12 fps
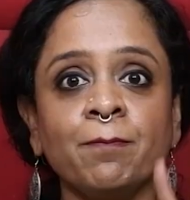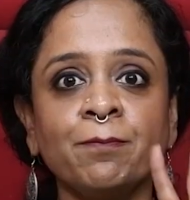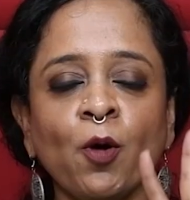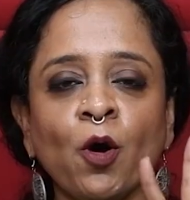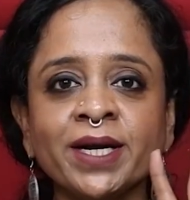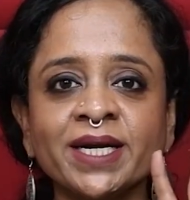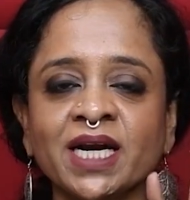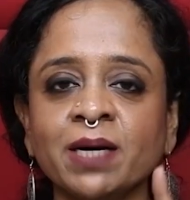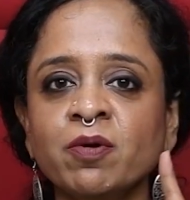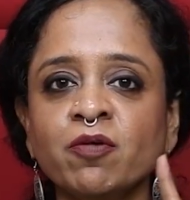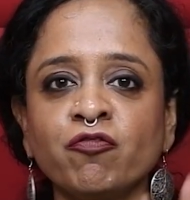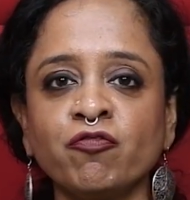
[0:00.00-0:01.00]
Point
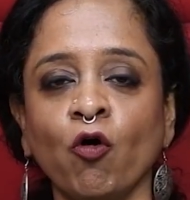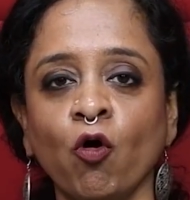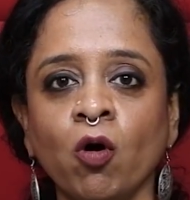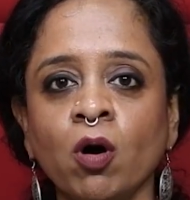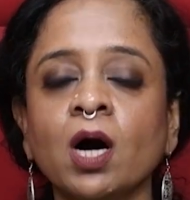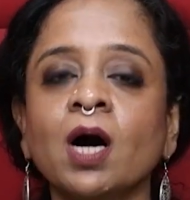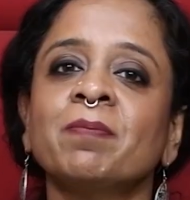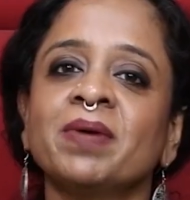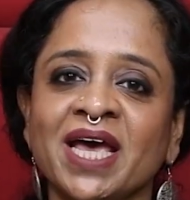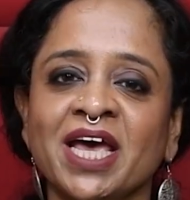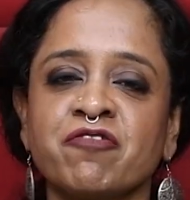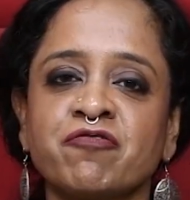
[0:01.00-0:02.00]
number 4, a
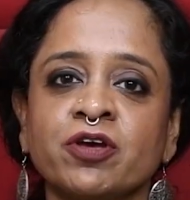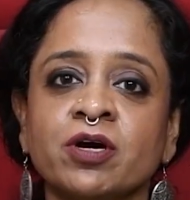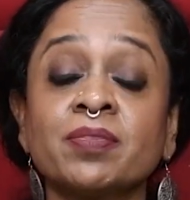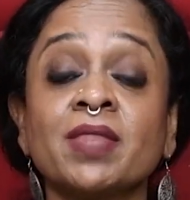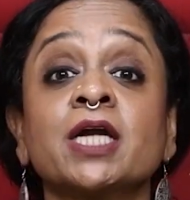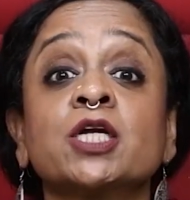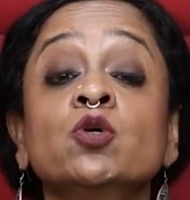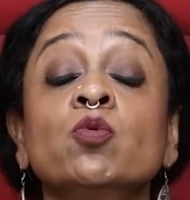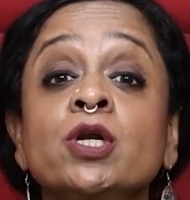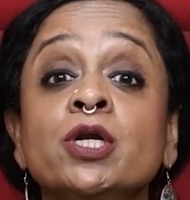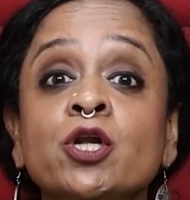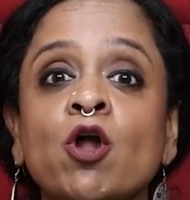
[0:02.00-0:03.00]
behavior that you
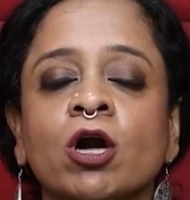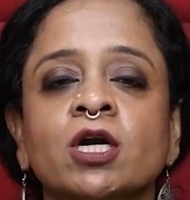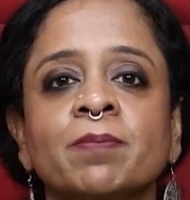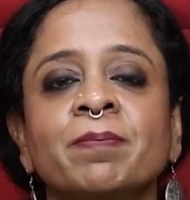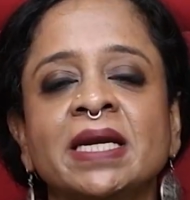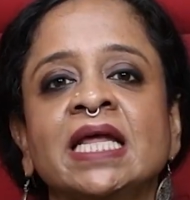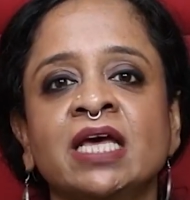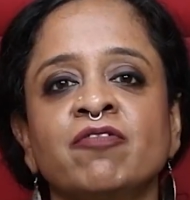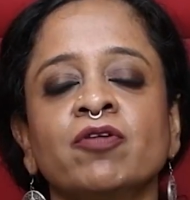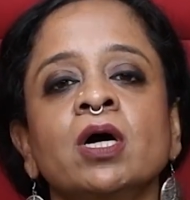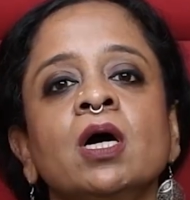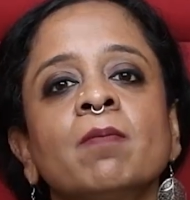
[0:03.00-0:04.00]
will not
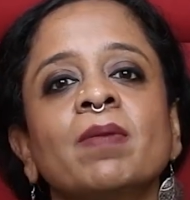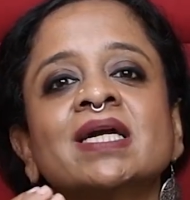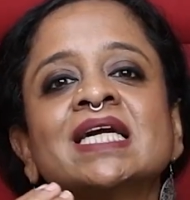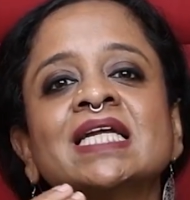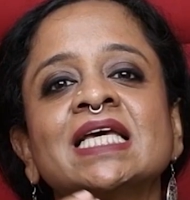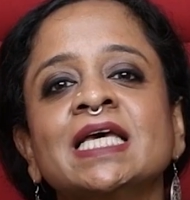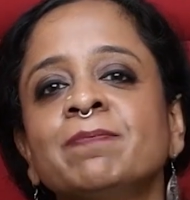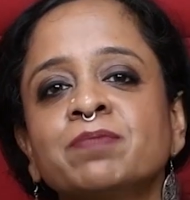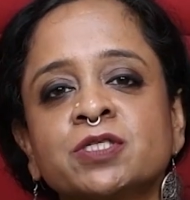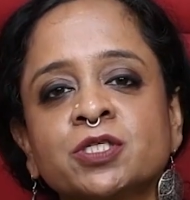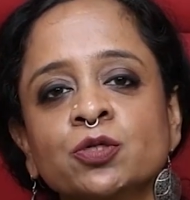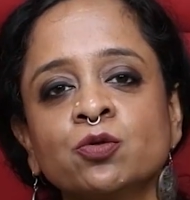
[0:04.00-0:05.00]
believe, but it
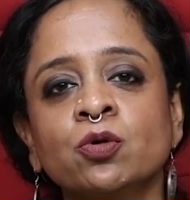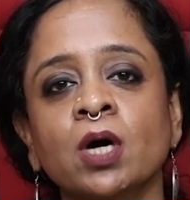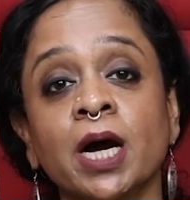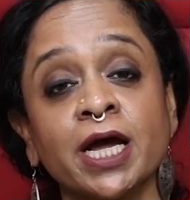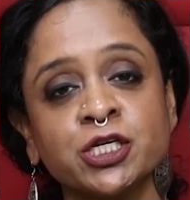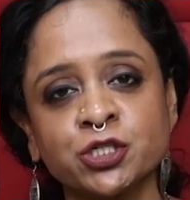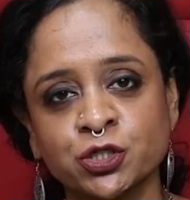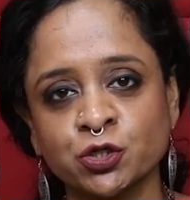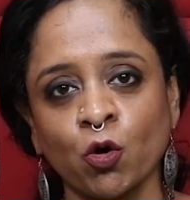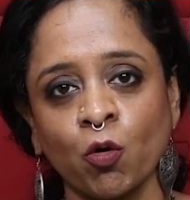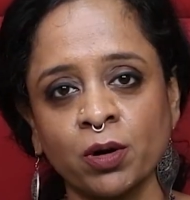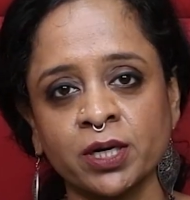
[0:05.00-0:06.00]
keeps you
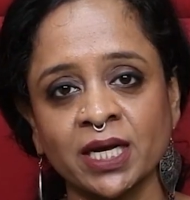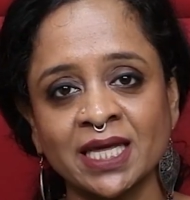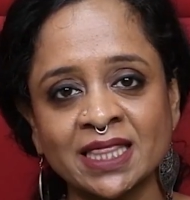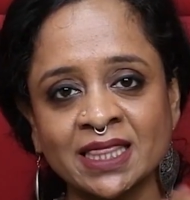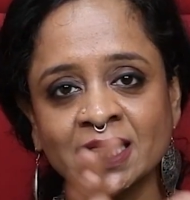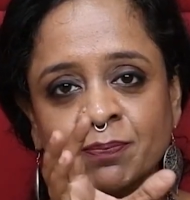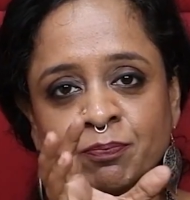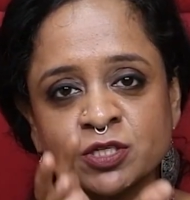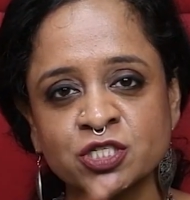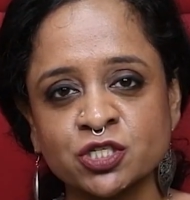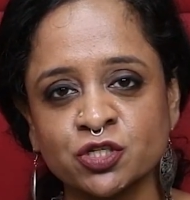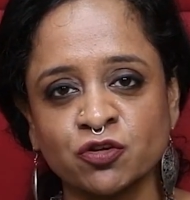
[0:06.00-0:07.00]
ensured in the
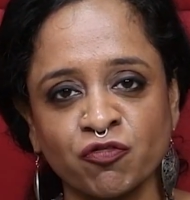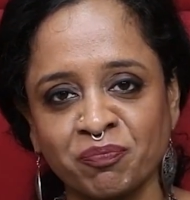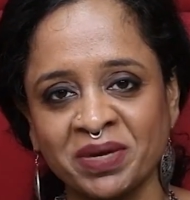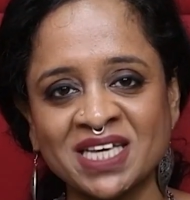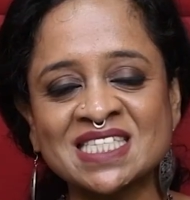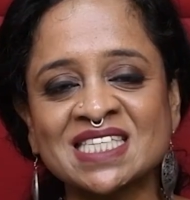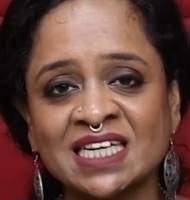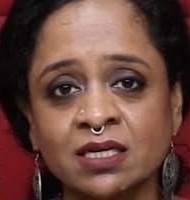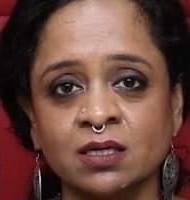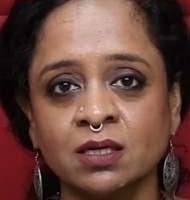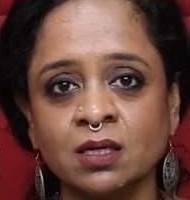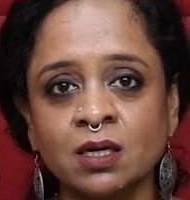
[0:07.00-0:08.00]
position of being single,